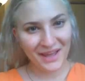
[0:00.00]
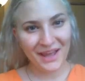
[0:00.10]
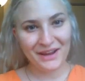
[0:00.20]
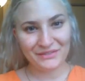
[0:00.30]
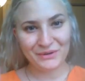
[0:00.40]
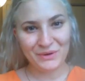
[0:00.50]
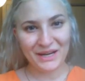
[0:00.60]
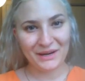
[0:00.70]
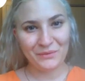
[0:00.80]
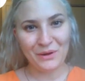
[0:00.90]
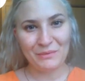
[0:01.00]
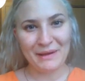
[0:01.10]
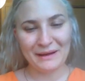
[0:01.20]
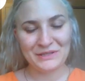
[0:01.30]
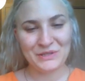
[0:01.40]
Hi everyone, and welcome
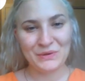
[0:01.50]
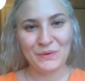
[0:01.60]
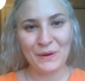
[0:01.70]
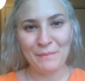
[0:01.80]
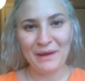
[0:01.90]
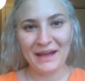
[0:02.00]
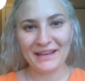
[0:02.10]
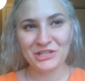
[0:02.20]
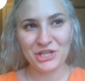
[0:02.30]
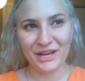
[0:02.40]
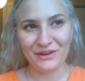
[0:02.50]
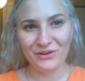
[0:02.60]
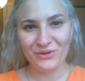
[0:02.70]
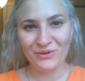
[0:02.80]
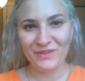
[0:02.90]
back to my
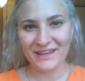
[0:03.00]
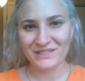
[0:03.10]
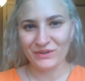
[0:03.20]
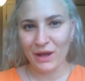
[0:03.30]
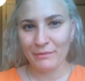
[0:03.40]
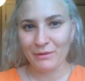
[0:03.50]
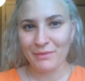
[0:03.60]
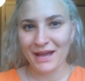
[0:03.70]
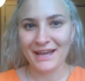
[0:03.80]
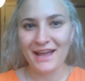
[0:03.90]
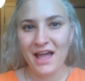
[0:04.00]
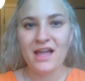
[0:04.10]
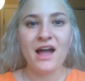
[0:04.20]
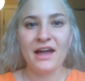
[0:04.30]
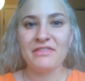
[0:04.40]
channel. Thanks for coming by.
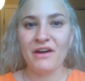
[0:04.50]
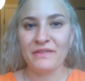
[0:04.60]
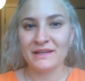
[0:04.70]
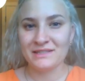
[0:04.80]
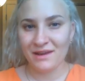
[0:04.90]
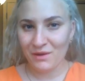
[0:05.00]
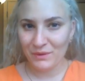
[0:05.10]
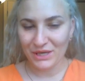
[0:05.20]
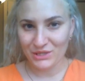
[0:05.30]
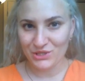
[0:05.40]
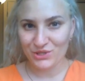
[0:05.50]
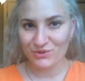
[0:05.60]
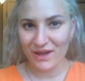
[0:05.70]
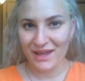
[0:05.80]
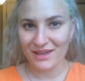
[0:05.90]
I thought that today we can
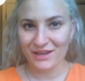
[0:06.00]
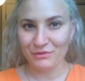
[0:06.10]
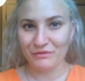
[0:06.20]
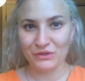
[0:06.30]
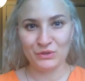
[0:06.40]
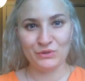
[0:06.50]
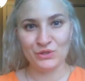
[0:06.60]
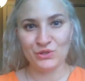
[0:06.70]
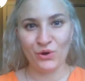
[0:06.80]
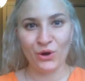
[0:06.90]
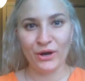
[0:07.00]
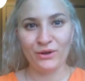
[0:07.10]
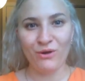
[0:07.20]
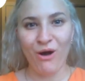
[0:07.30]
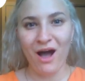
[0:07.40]
do a review
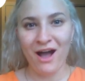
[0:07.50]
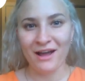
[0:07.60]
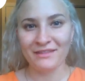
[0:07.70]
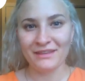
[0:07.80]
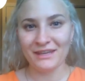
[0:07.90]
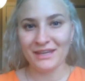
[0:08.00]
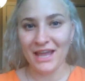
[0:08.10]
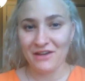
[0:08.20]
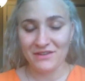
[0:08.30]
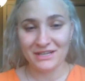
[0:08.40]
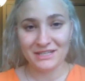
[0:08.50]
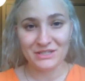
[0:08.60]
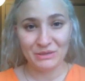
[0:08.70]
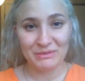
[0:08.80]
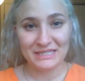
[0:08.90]
tutorial on the Kat Von D
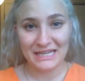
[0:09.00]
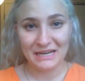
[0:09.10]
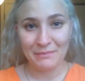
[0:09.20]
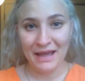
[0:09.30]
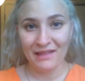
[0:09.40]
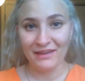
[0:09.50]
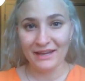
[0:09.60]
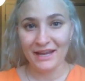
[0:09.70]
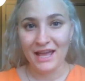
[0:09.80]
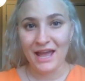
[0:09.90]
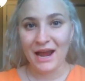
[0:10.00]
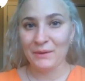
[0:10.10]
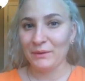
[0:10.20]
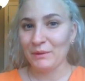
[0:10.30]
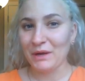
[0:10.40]
Serpentina palette. I
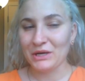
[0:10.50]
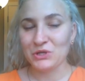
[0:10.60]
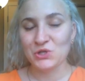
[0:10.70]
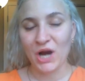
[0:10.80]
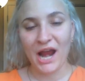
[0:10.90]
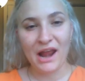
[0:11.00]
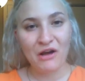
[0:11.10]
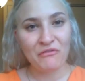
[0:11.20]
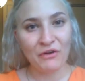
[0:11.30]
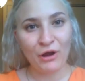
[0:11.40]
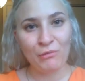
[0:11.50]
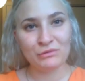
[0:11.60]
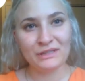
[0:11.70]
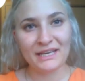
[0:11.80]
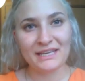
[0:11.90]
really wanted to try it out for a couple
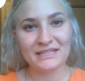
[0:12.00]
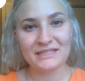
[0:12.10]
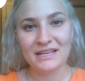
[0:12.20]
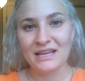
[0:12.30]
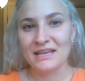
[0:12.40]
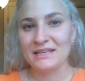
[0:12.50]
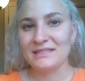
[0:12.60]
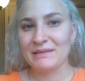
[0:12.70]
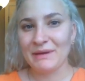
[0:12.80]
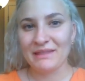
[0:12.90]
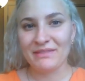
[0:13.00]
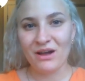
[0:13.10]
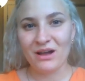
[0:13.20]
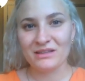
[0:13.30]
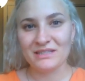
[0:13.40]
of days, see my
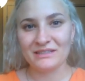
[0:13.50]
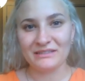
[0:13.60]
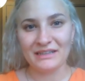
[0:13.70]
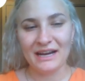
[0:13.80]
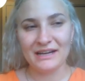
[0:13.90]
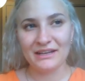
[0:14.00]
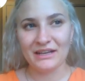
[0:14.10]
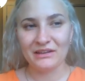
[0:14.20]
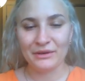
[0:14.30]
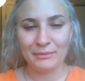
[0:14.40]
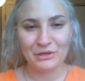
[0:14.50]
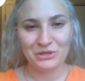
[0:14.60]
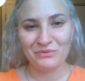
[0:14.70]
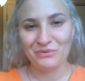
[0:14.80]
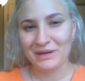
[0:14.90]
thoughts, and kind of get a clear
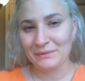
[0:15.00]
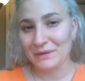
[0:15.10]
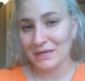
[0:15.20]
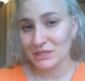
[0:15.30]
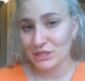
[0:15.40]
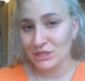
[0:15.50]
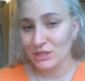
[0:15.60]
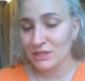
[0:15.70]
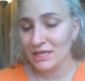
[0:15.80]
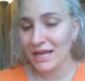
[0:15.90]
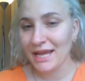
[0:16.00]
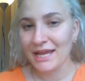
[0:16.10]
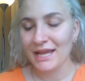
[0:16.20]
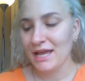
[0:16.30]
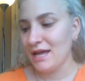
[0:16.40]
picture of what I wanted to do
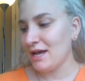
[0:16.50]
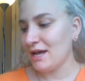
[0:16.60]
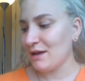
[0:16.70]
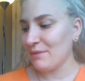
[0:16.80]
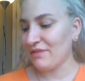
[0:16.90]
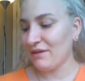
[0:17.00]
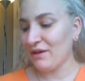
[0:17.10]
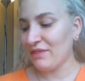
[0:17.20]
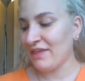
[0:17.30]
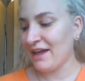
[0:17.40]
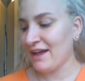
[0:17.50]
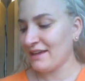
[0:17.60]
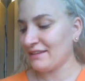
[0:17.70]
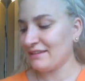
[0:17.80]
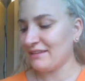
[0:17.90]
today. I thought
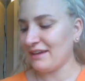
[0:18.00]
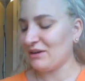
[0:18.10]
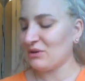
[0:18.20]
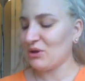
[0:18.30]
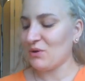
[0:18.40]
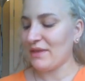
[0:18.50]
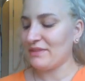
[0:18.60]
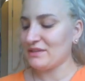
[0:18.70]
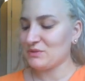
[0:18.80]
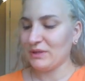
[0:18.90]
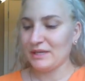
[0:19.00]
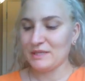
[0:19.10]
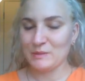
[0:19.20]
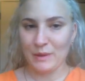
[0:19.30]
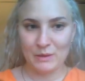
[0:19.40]
that, I don't know, this really
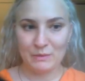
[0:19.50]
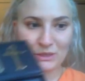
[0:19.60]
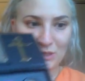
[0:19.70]
inspired me to